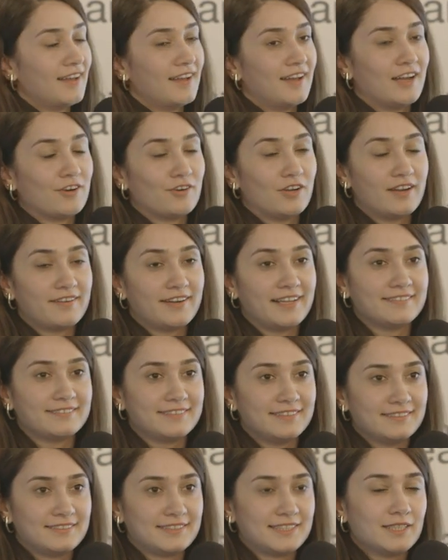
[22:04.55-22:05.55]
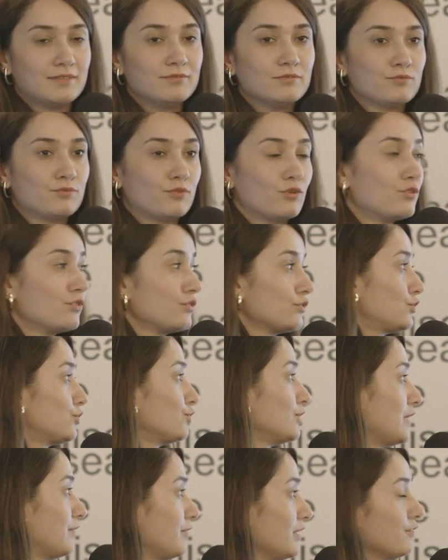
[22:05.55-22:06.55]
our R&D team
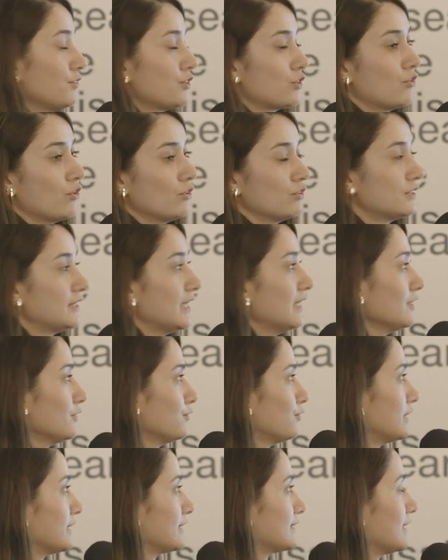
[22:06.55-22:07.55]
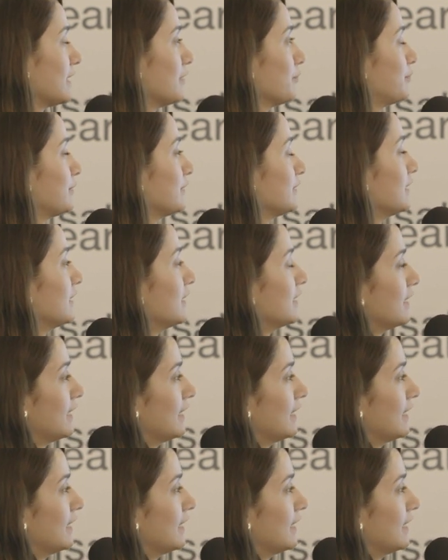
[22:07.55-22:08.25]
to review the content. For example,